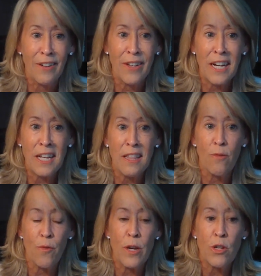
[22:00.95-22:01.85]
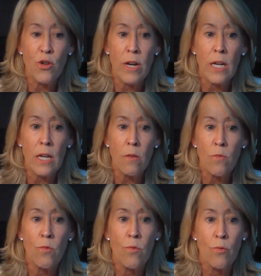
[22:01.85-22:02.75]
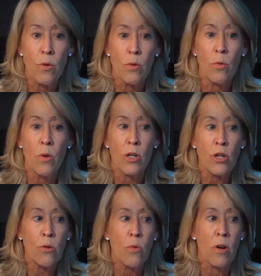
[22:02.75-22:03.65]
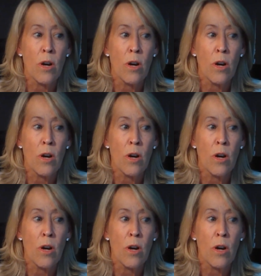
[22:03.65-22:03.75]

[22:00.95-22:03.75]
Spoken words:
getting the free training through Asure,